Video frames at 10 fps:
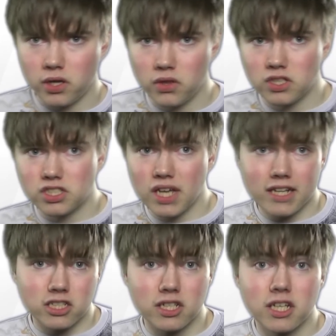This is
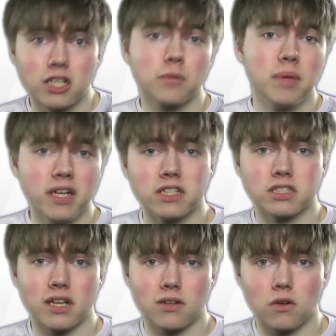actually an independent
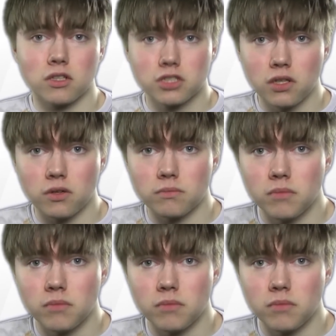sound all its own.